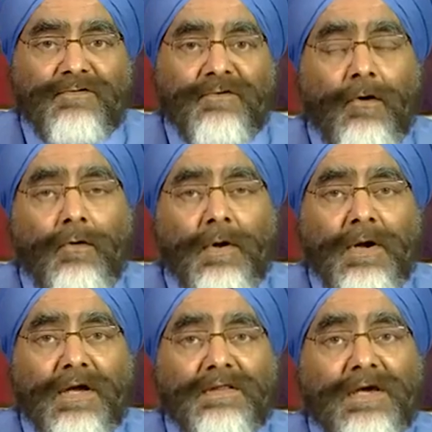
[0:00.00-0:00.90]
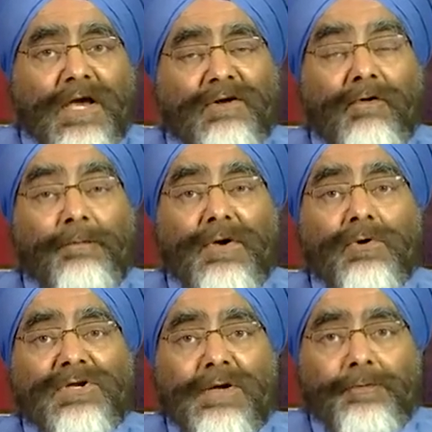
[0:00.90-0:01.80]
So in the case of a
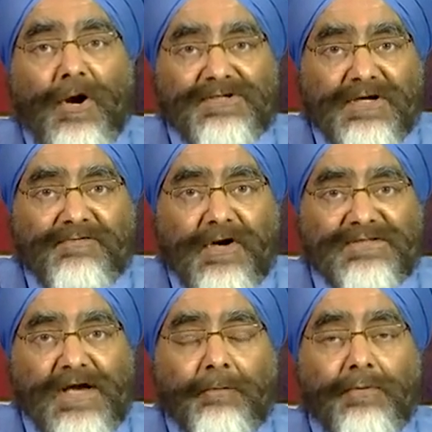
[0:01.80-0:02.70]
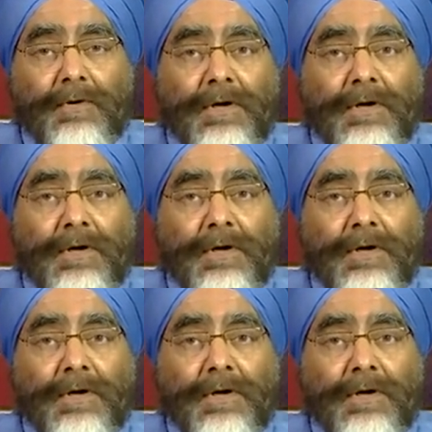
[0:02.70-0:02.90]
BOT project, for example,